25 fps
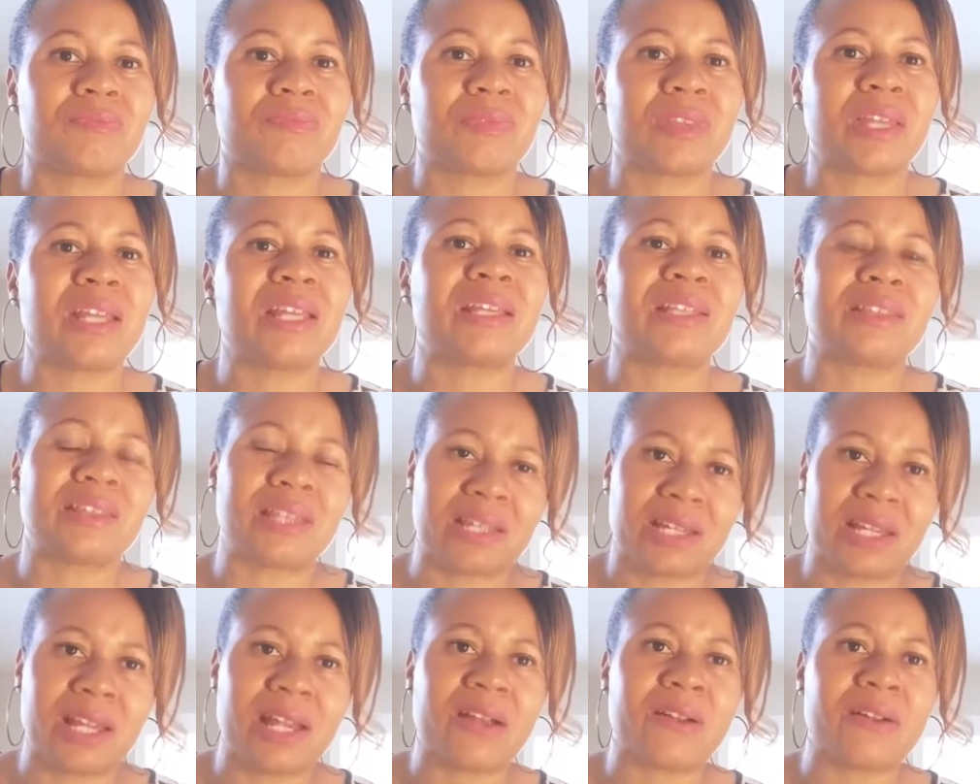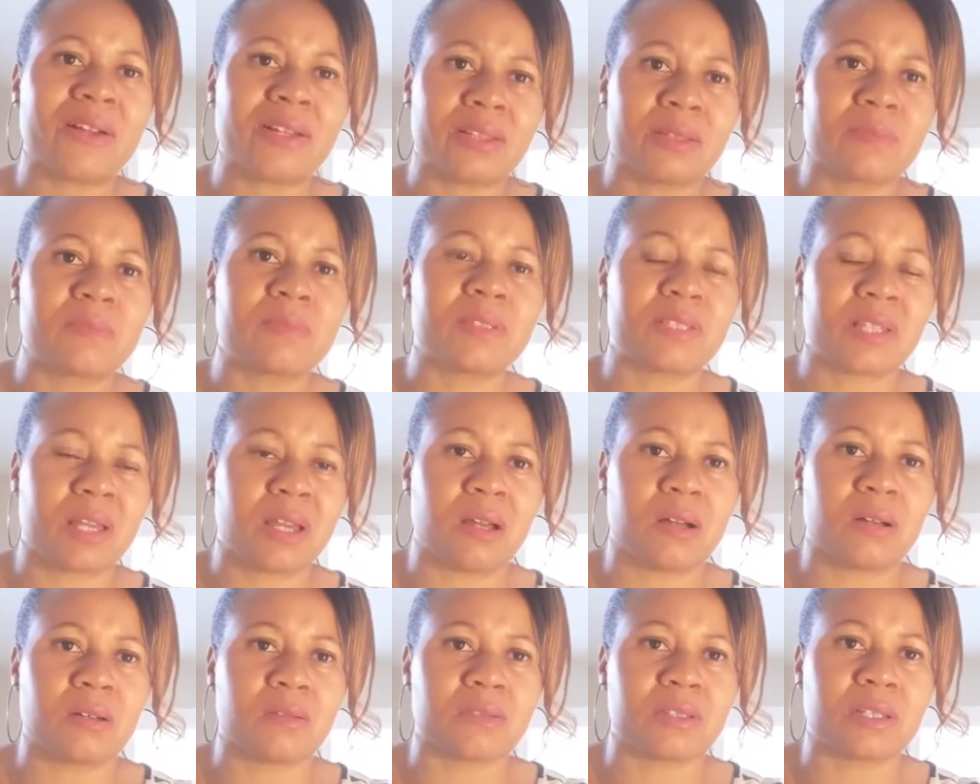they they carry
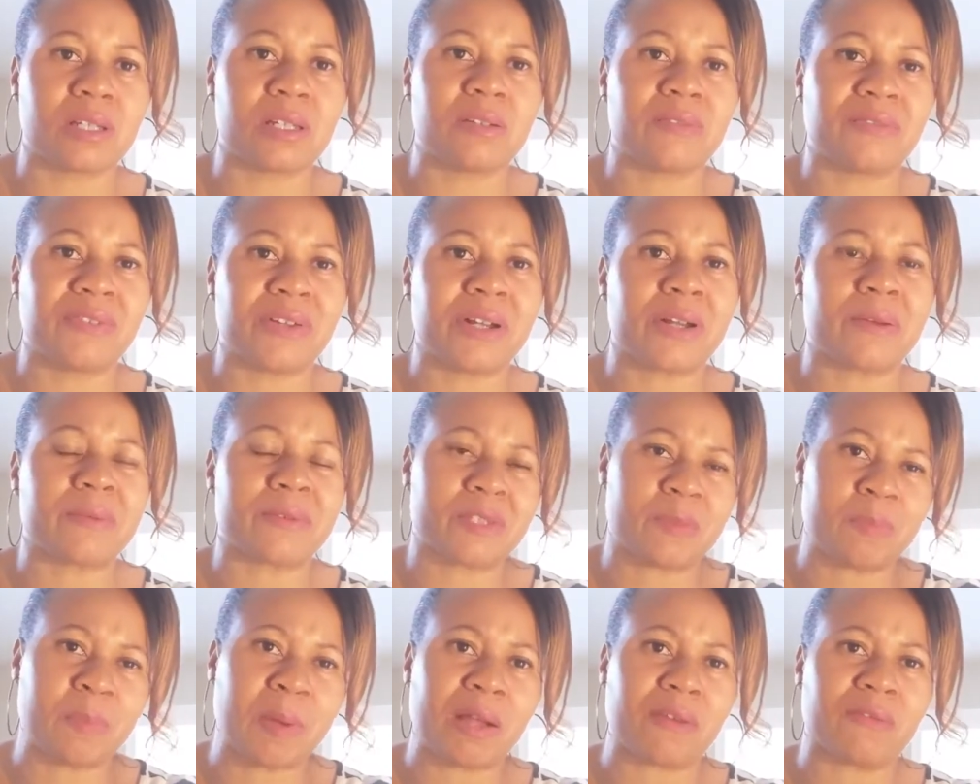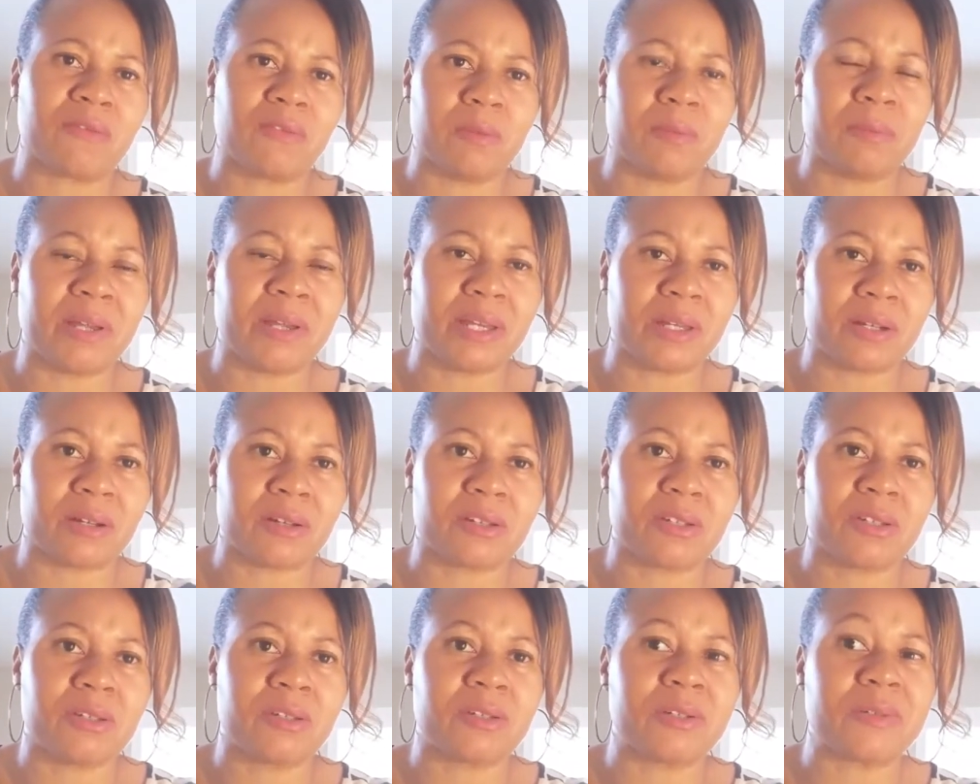themselves in a very respectful
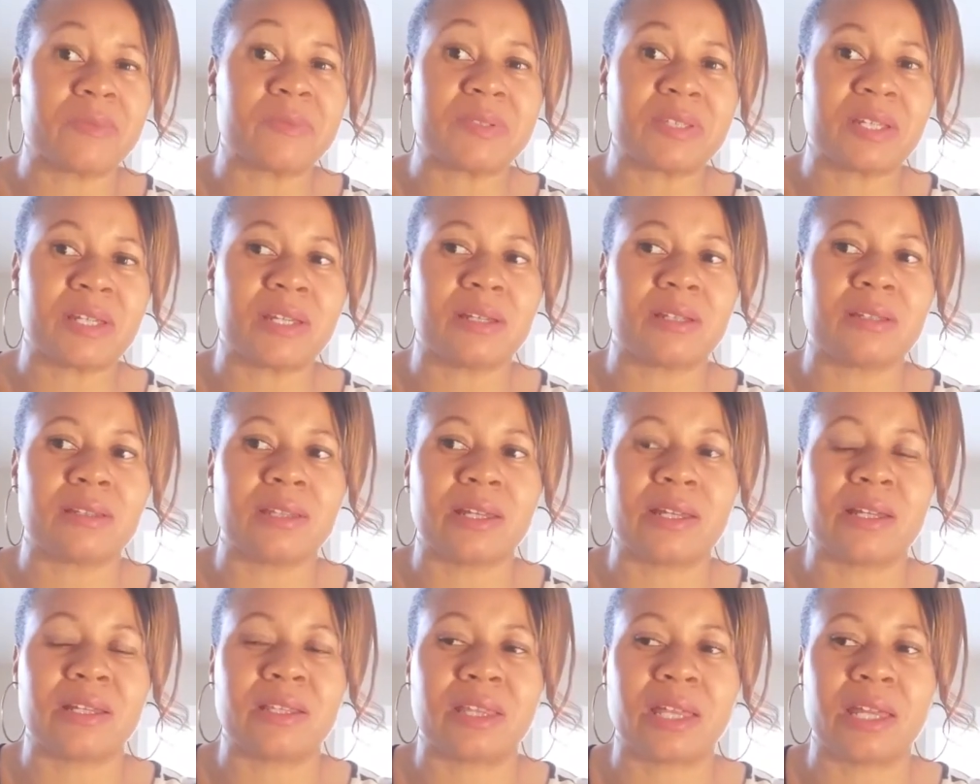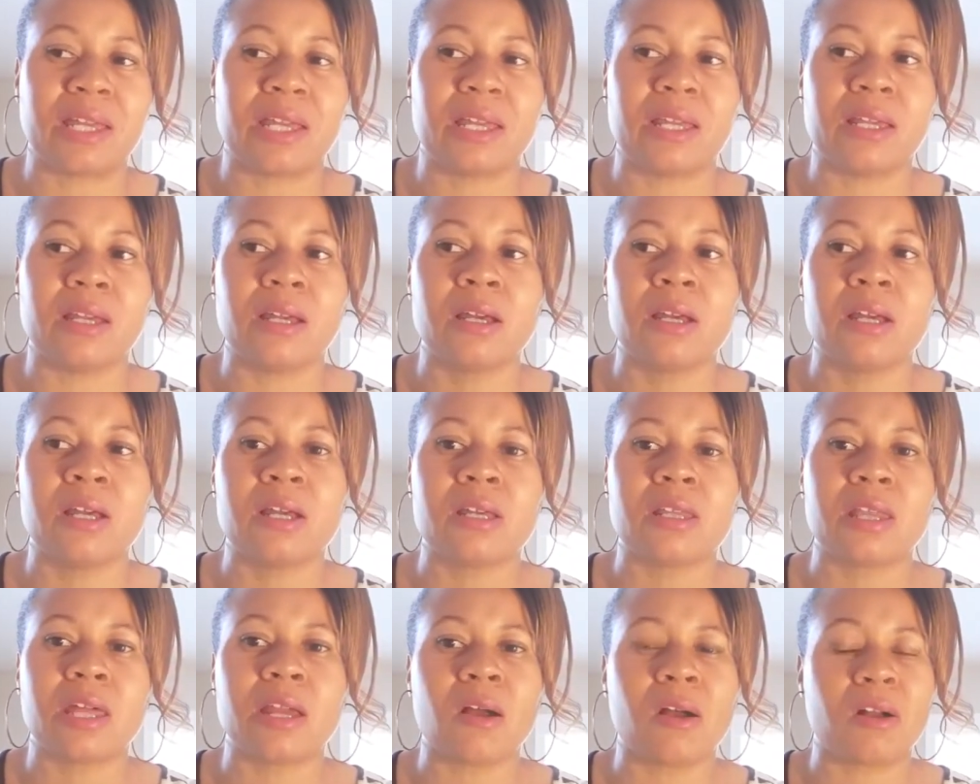manner. You know what I'm saying? They they
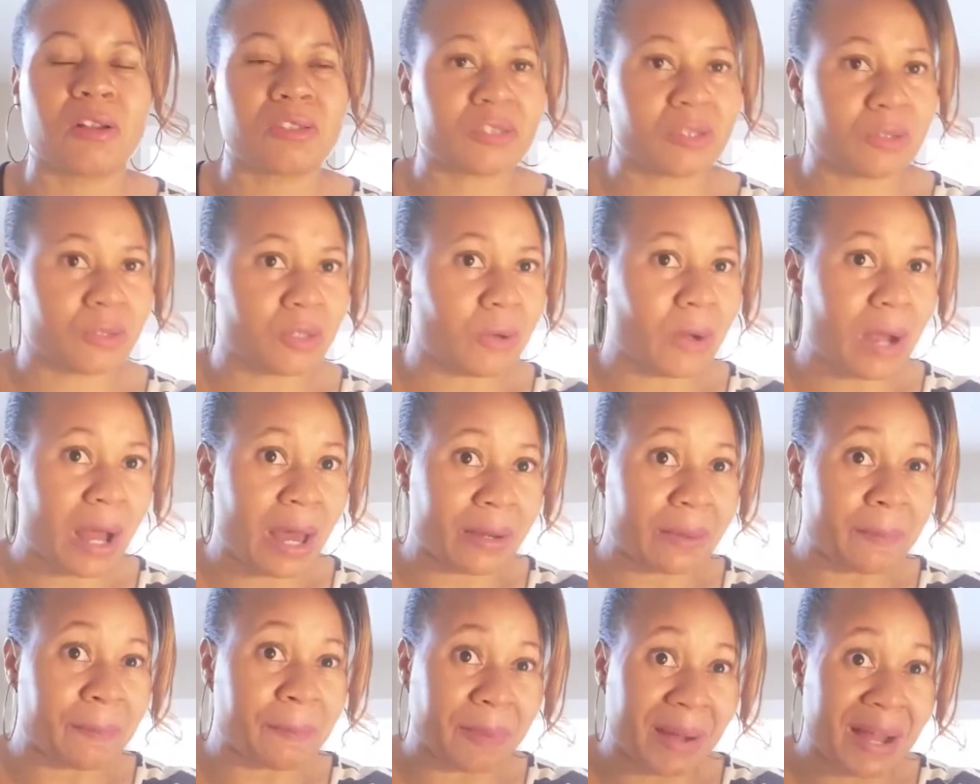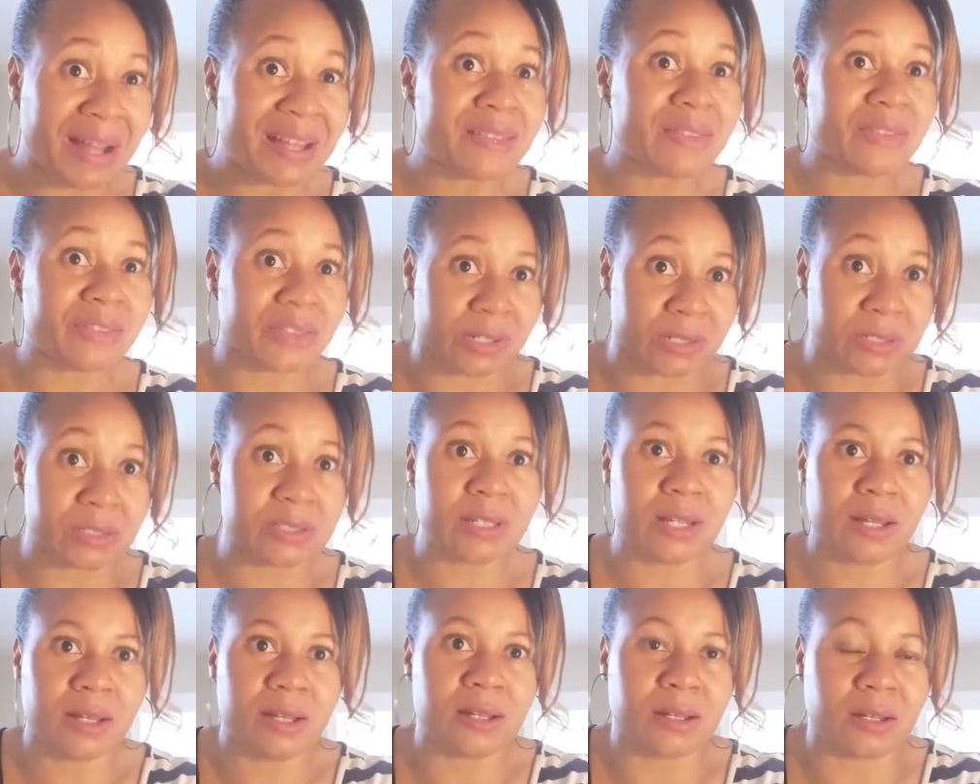they also know how to bite their
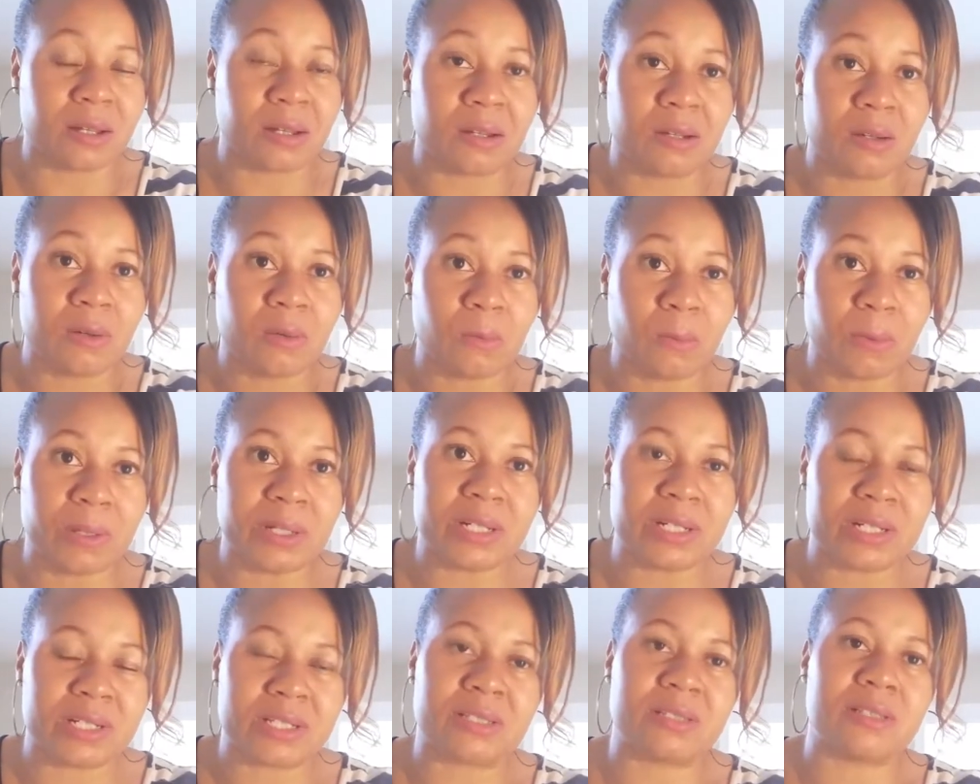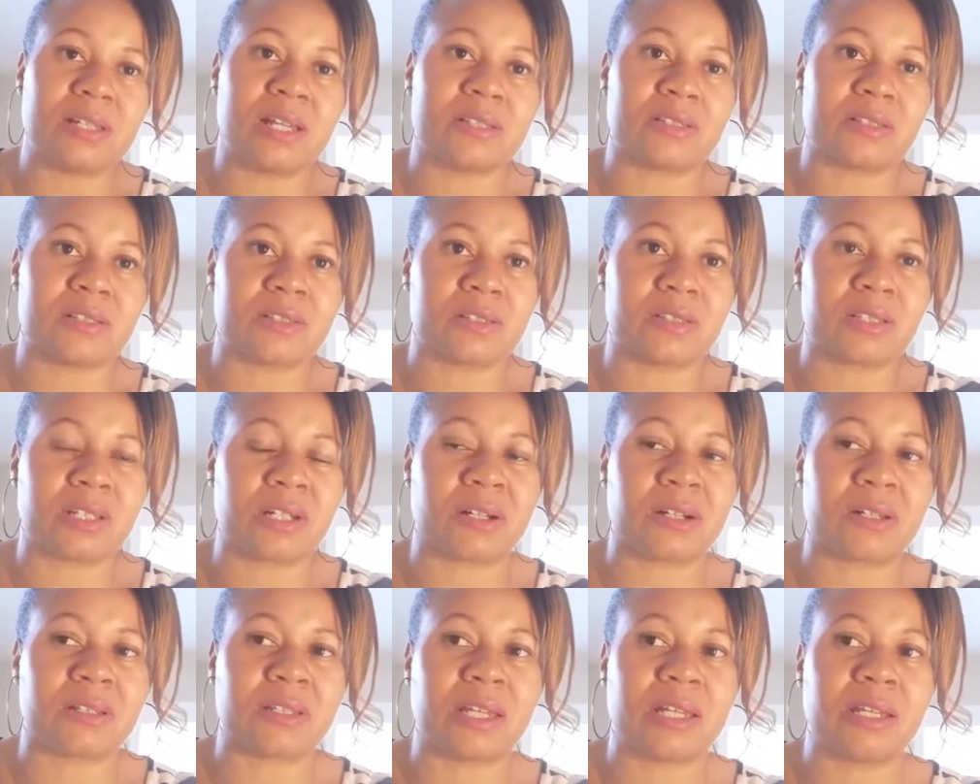tongue when it is
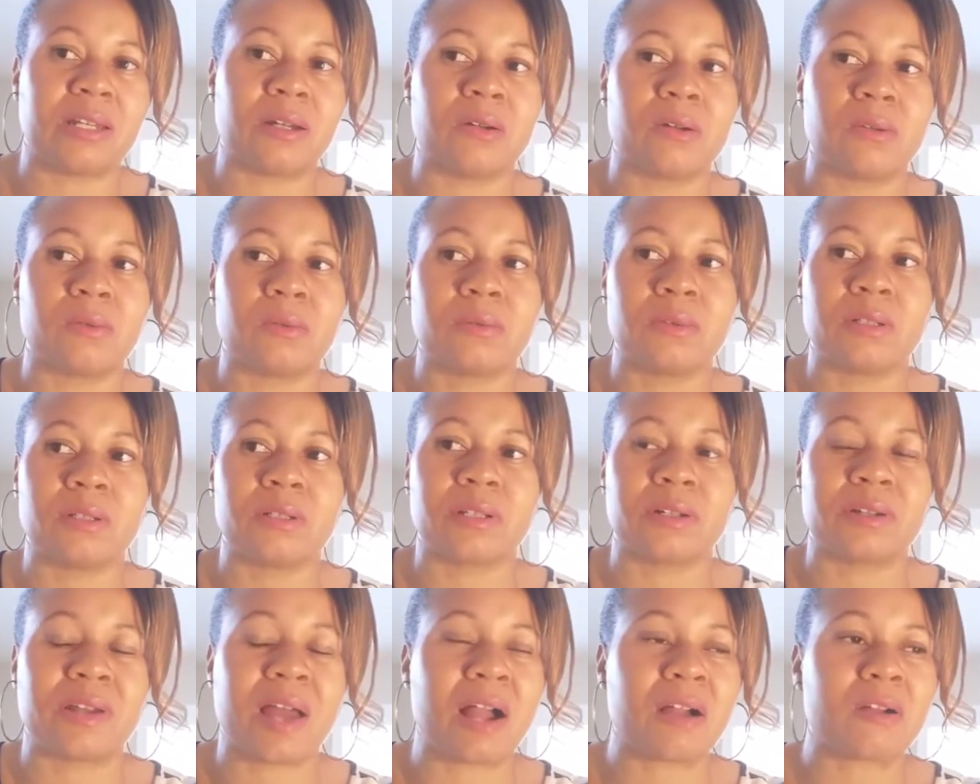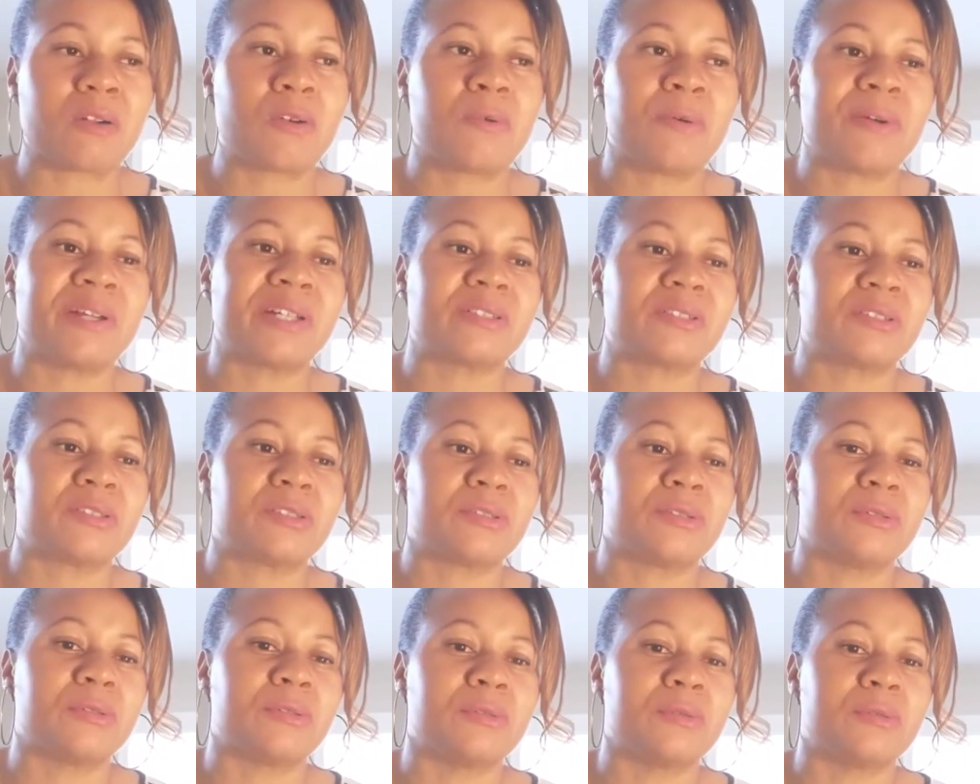necessary. They don't they're not quick
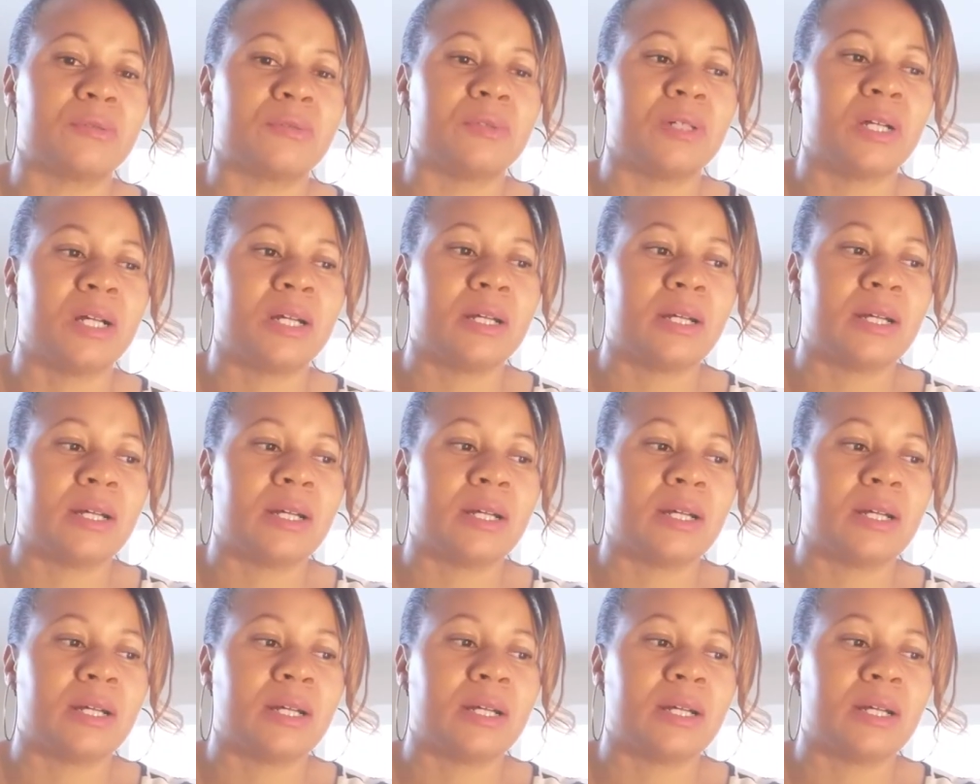to